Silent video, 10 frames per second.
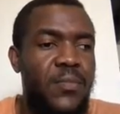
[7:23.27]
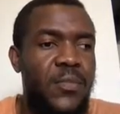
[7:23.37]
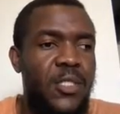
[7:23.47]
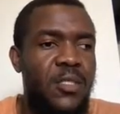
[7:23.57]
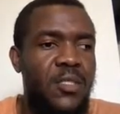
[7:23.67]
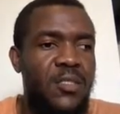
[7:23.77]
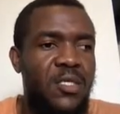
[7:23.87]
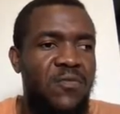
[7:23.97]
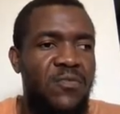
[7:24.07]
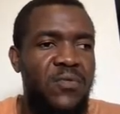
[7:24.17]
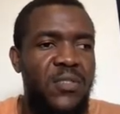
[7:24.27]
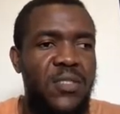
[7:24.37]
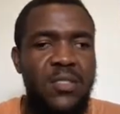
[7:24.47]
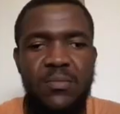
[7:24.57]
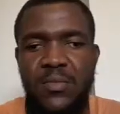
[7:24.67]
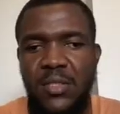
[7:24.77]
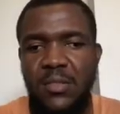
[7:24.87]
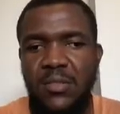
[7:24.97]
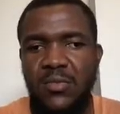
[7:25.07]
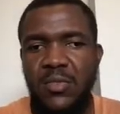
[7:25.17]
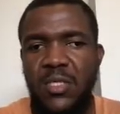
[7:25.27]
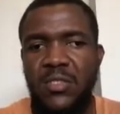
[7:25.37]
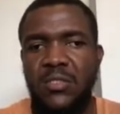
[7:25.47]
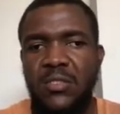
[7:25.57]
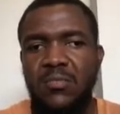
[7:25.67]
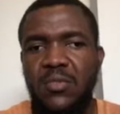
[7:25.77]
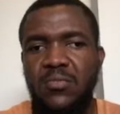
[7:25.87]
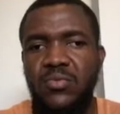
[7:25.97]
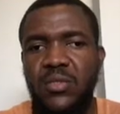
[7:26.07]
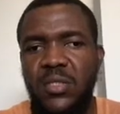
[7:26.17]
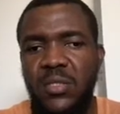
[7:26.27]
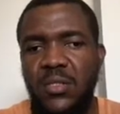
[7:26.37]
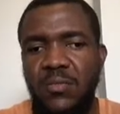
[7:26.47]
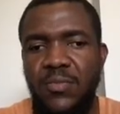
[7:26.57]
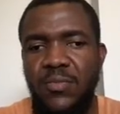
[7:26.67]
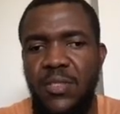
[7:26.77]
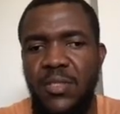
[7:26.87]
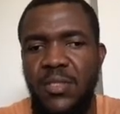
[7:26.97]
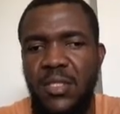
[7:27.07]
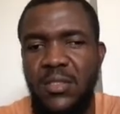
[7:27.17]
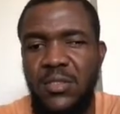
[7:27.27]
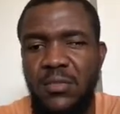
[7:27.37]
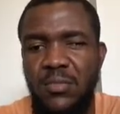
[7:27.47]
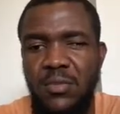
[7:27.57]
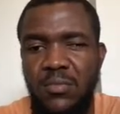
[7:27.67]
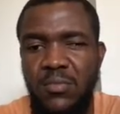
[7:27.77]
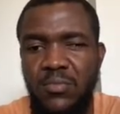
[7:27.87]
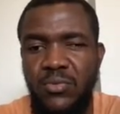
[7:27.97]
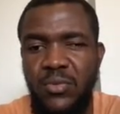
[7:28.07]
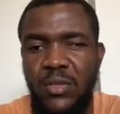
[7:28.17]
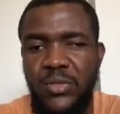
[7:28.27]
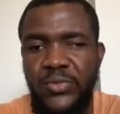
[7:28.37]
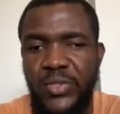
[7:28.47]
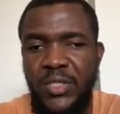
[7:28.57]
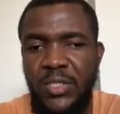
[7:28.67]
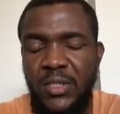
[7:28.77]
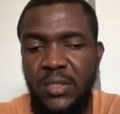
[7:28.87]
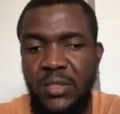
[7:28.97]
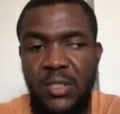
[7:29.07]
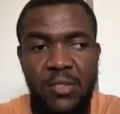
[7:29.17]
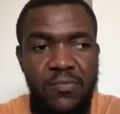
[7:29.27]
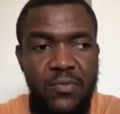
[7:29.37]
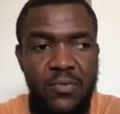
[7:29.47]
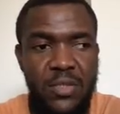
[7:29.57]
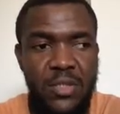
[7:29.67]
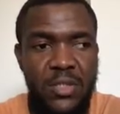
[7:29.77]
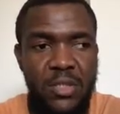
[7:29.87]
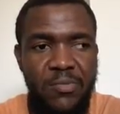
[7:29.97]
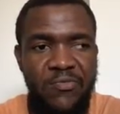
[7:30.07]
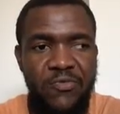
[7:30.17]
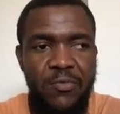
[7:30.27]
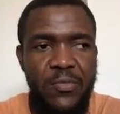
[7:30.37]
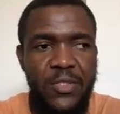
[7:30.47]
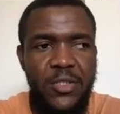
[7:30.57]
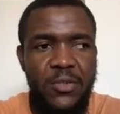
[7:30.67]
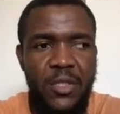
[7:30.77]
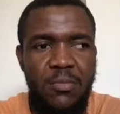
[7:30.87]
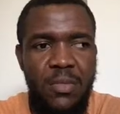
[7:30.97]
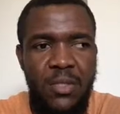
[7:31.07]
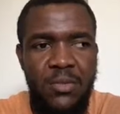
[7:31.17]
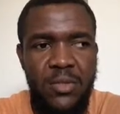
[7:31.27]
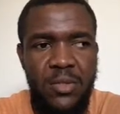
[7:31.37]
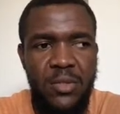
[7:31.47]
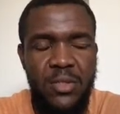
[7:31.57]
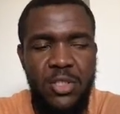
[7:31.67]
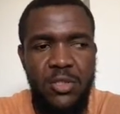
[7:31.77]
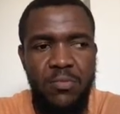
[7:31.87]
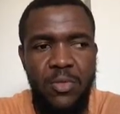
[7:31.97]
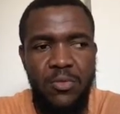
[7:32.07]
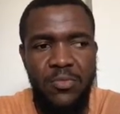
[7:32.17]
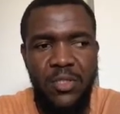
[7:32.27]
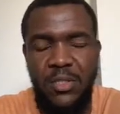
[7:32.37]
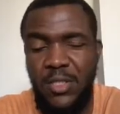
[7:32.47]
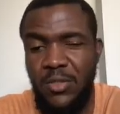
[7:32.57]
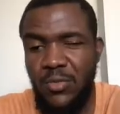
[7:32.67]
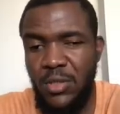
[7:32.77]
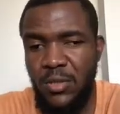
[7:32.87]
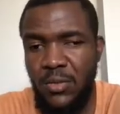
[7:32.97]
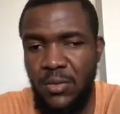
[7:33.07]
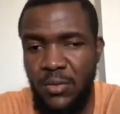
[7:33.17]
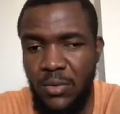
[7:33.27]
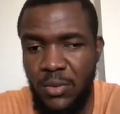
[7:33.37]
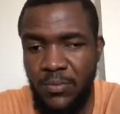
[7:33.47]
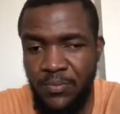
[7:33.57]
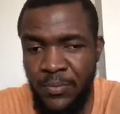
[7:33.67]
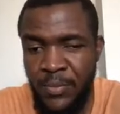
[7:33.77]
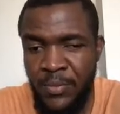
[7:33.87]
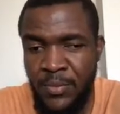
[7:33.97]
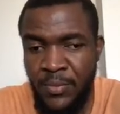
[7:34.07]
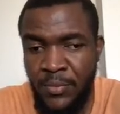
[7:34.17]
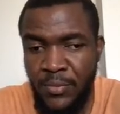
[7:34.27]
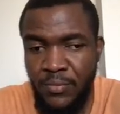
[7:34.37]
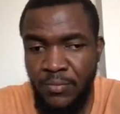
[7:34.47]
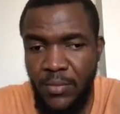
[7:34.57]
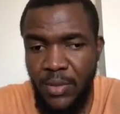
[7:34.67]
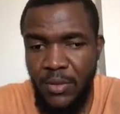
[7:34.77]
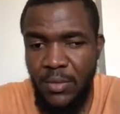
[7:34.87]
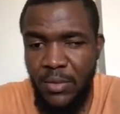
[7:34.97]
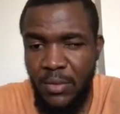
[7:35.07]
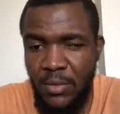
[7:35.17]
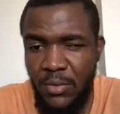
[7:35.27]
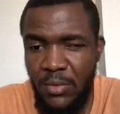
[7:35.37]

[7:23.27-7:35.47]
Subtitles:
Yeah, it gives you the same thing. So Ansible build help and Ansible build create give you the same information about the zip command that you can use. So